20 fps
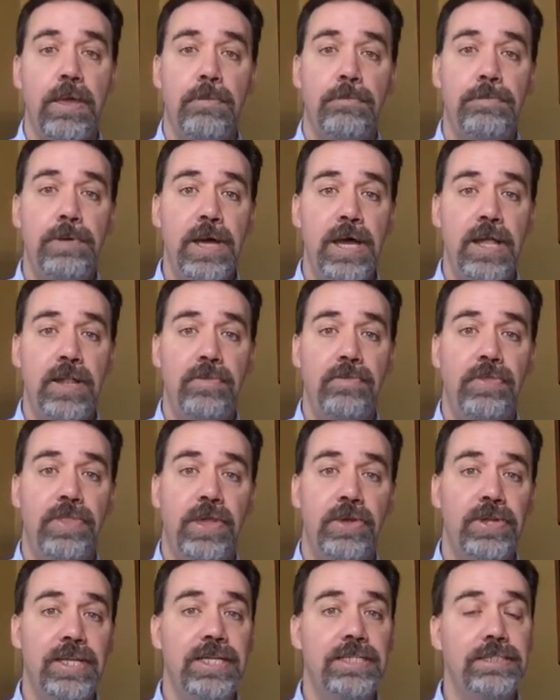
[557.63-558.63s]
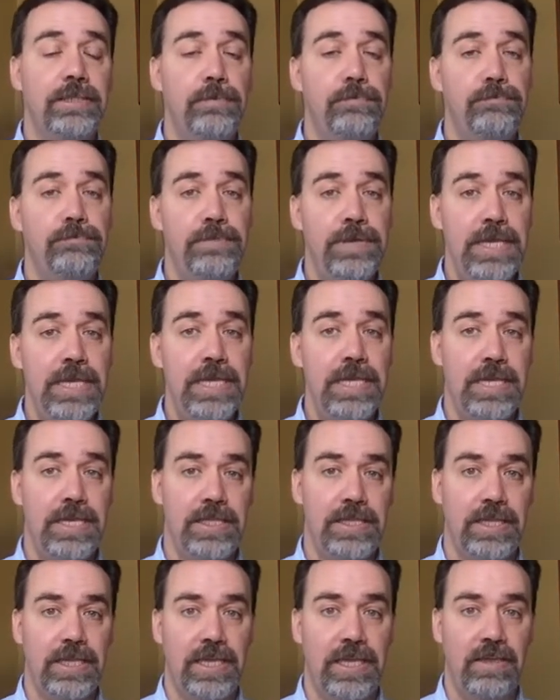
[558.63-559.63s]
but there is a B
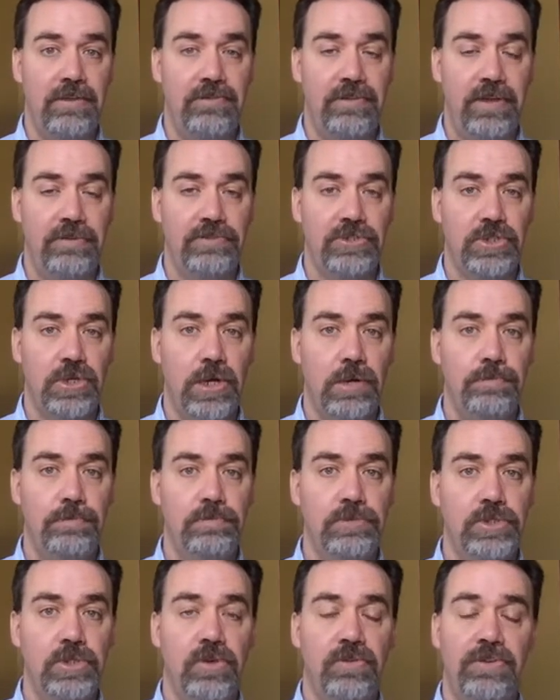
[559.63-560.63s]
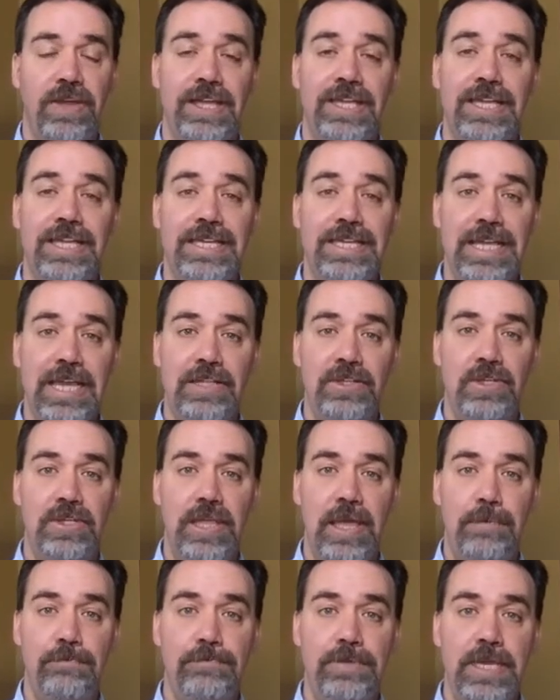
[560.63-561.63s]
in the key of F sharp, so if I can get to
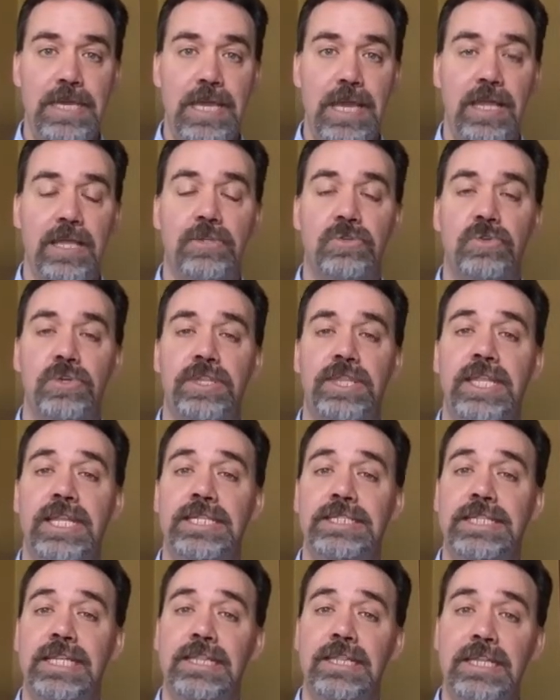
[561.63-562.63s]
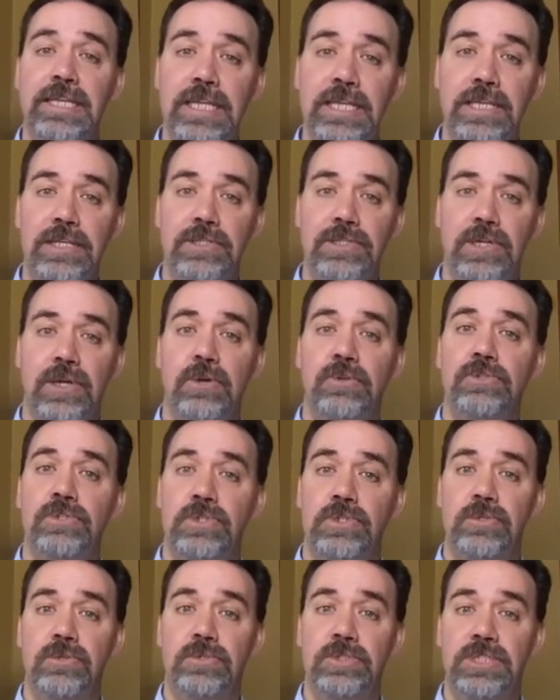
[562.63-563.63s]
that B, I can treat that as a leading tone
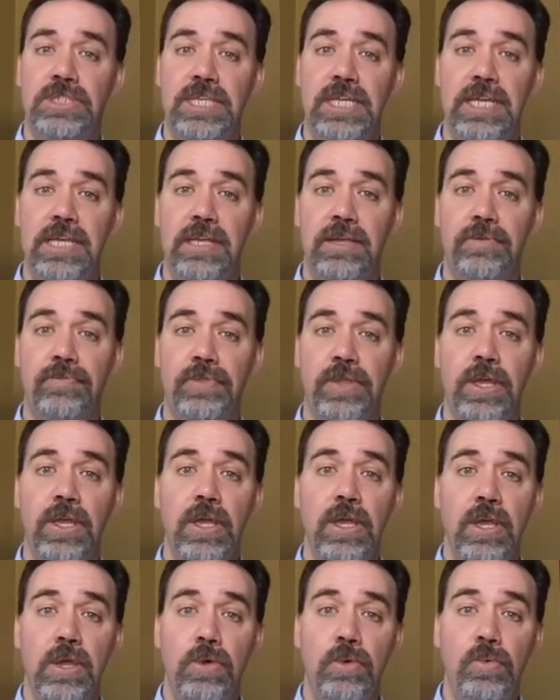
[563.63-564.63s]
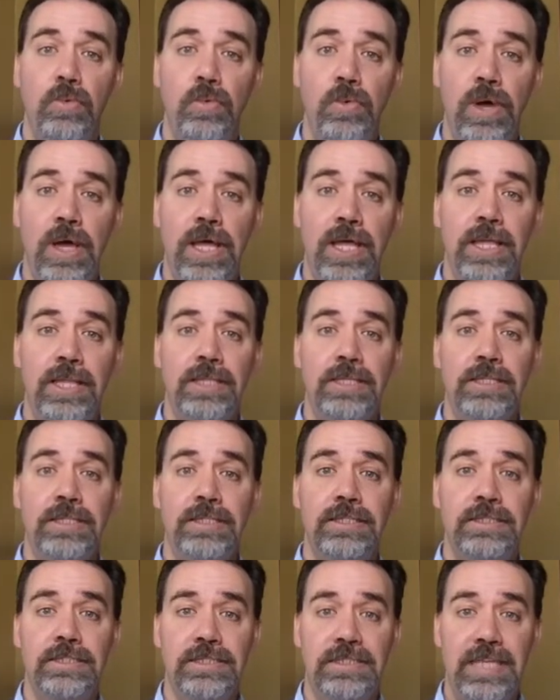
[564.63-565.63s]
to C.
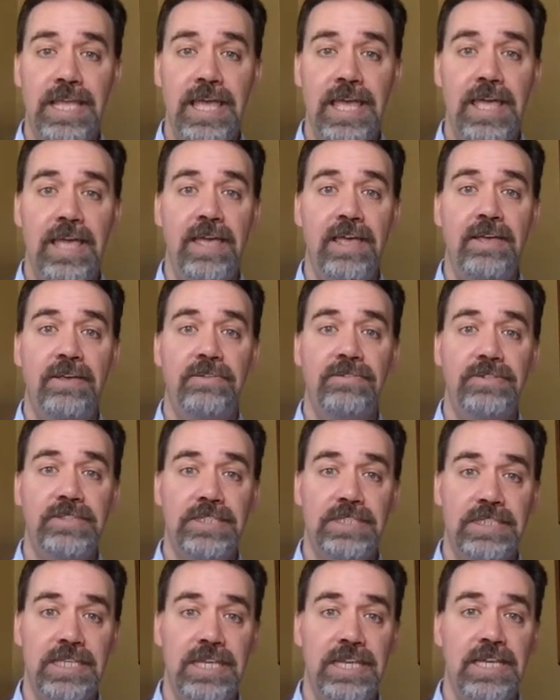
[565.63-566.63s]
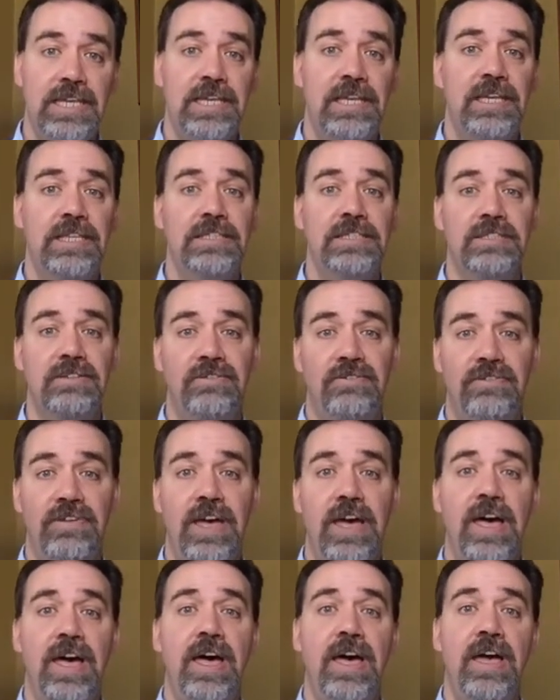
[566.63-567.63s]
1, 7, 6,
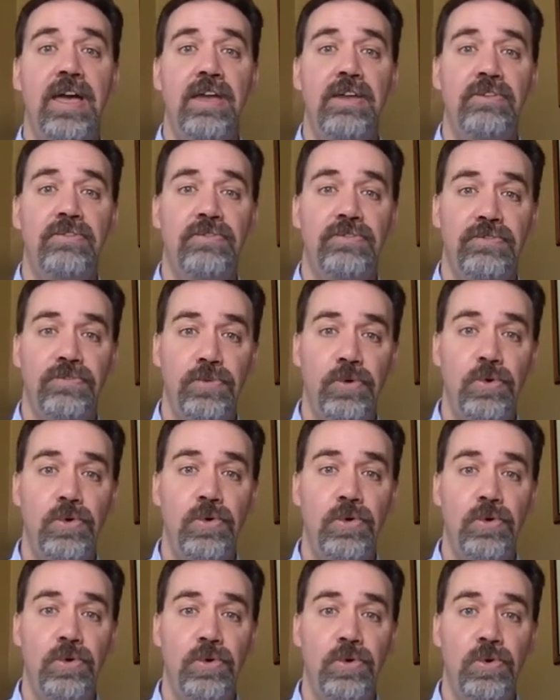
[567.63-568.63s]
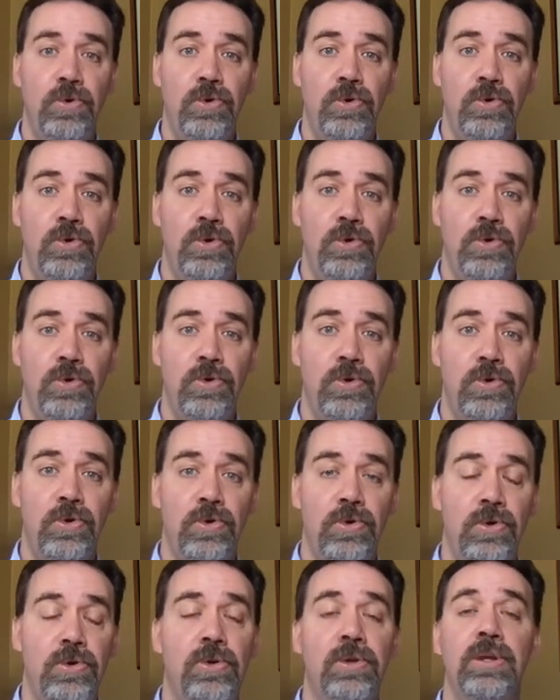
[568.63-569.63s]
5,
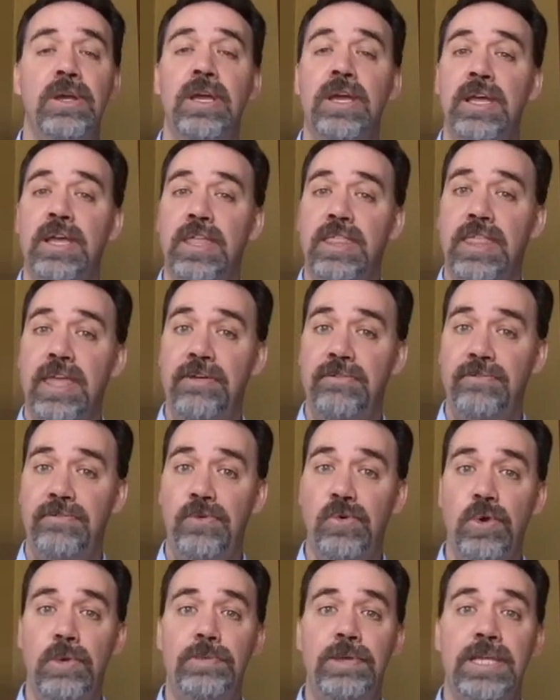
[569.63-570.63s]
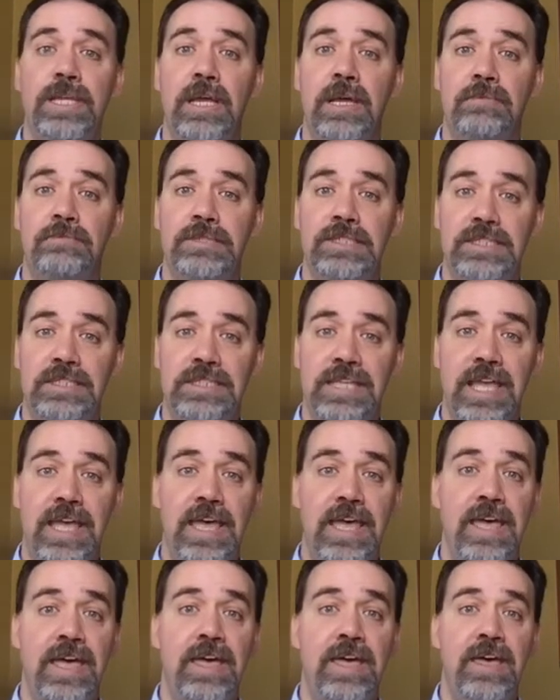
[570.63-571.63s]
4. That 4 becomes
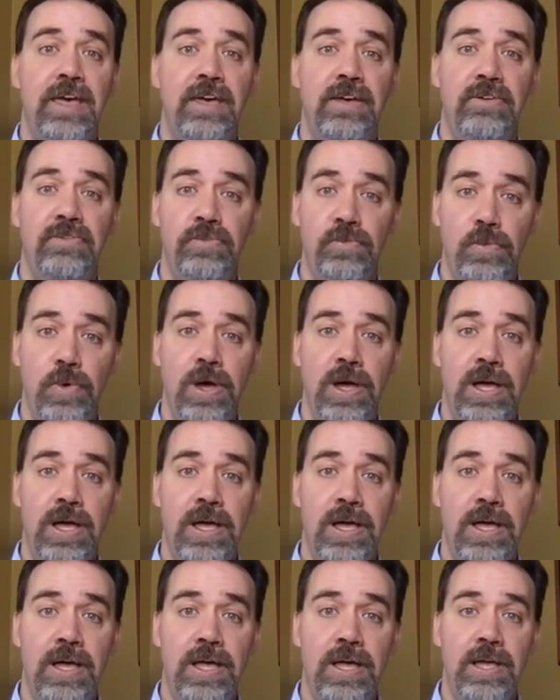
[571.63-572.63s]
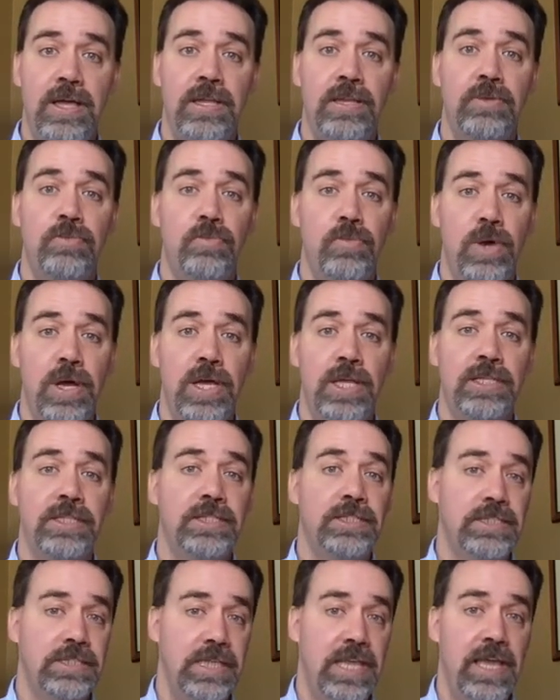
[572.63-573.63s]
7, 1,
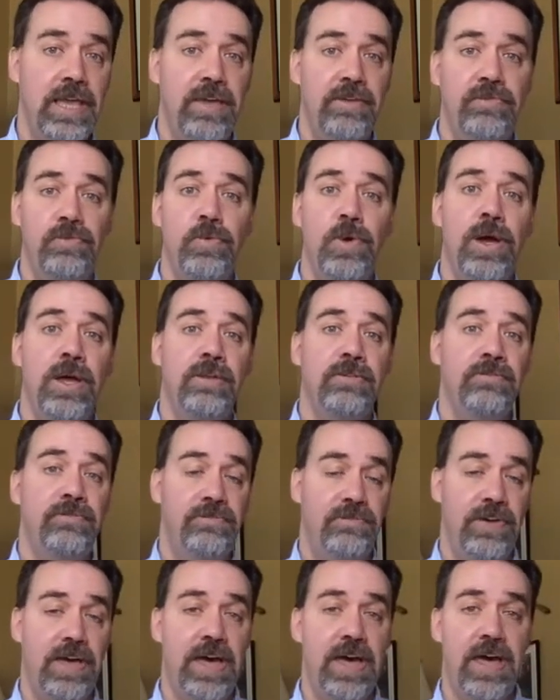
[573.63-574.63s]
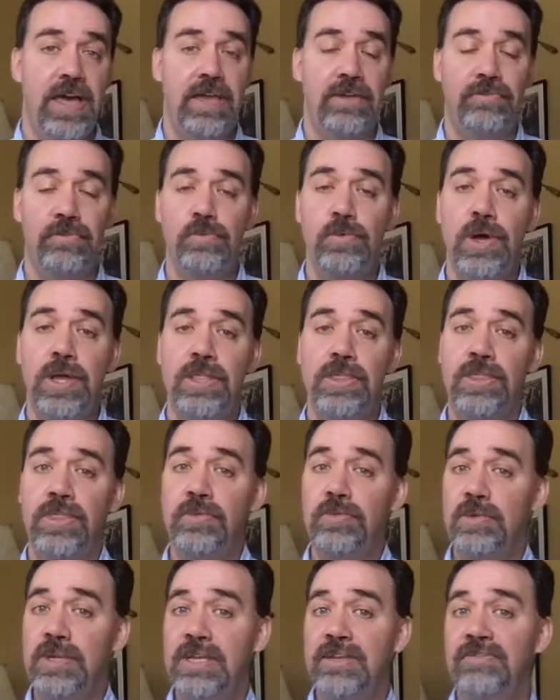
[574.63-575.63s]
1, 7, 1, 5, 1,
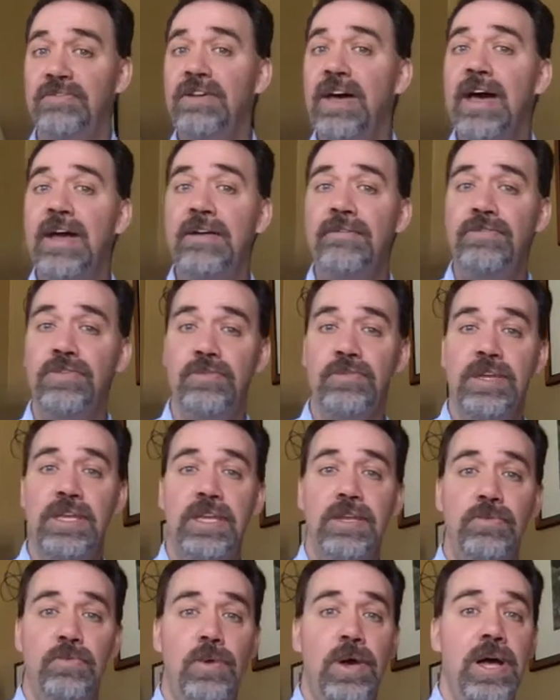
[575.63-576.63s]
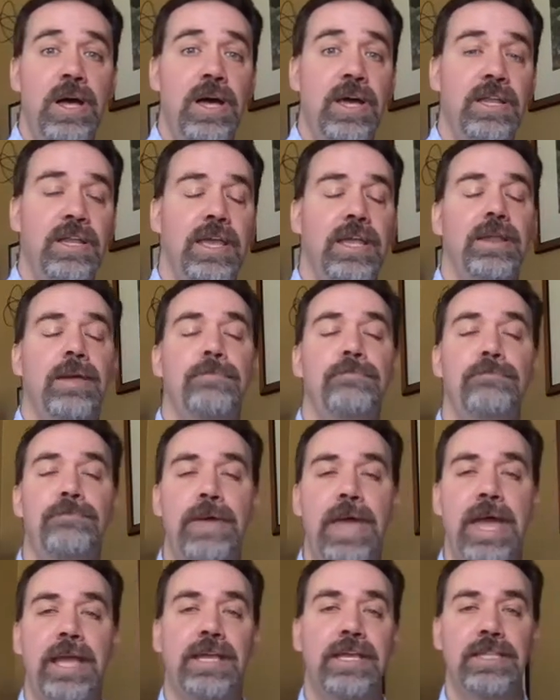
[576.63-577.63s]
3, 5, 3, 1, and I'm
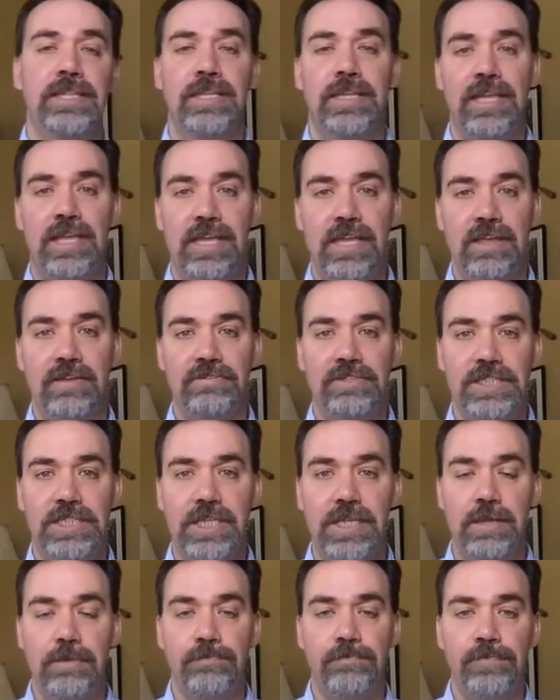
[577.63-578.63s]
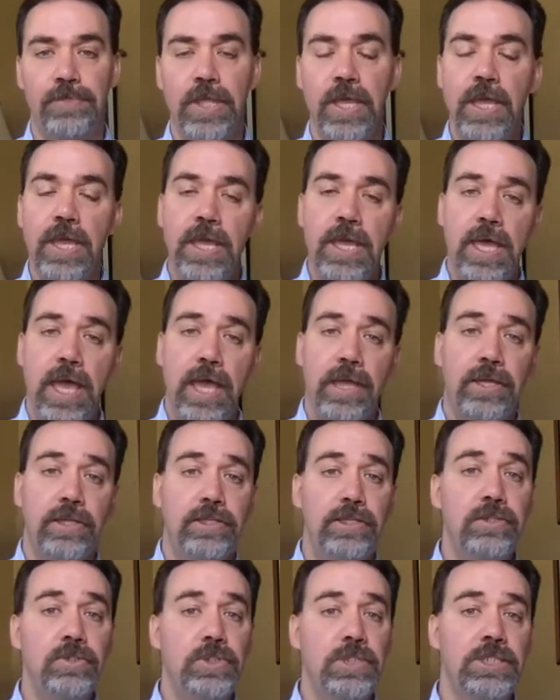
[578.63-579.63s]
back in the key of C. I
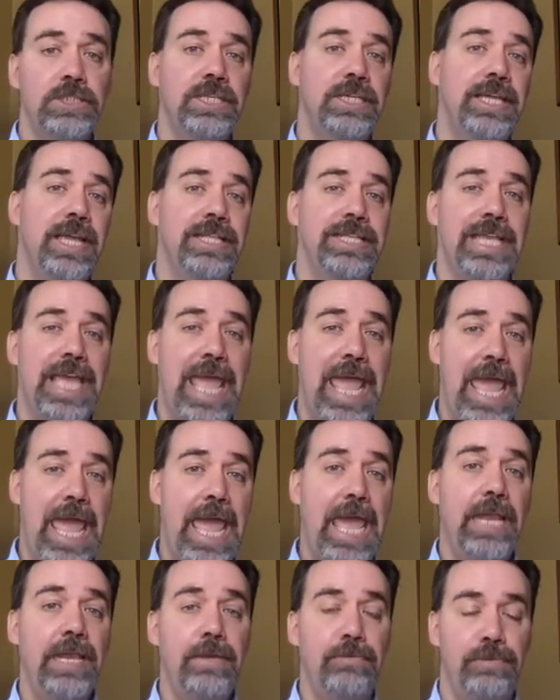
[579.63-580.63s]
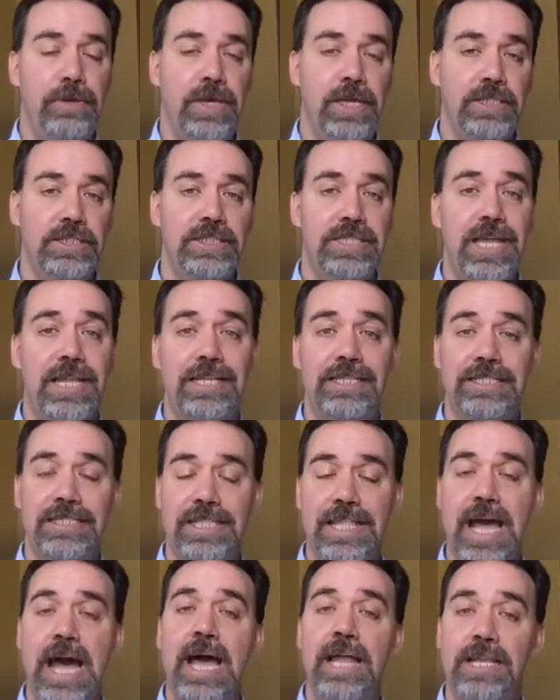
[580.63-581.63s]
could use this to get to any pitch that is
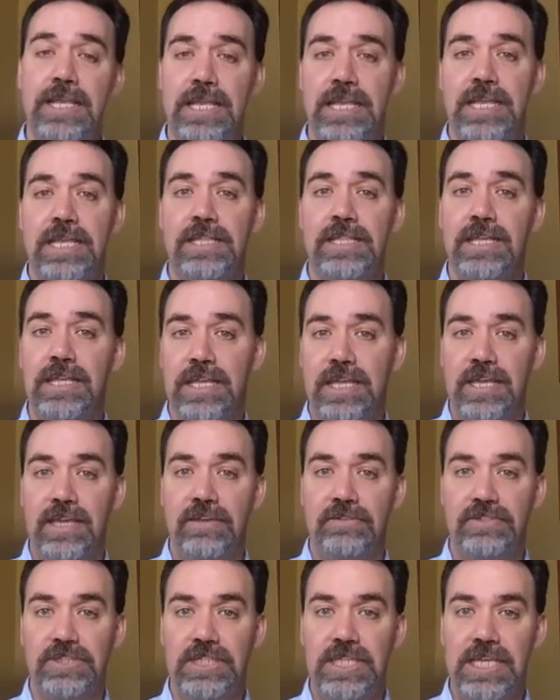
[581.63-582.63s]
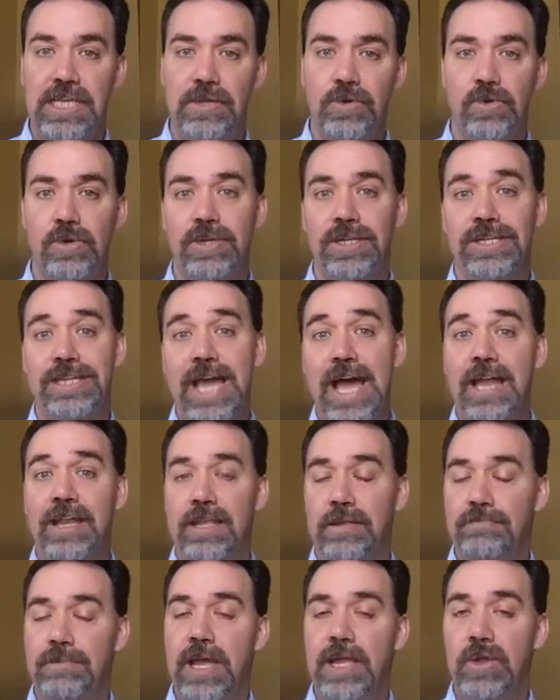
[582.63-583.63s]
not in the key of C, or not
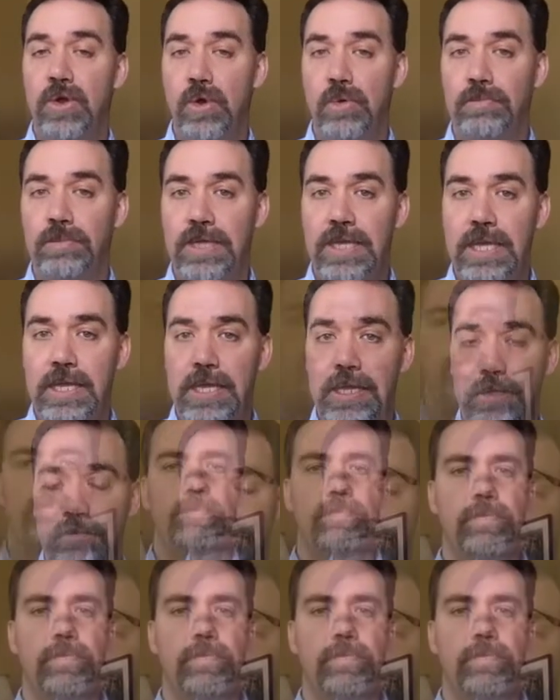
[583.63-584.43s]
in my home key.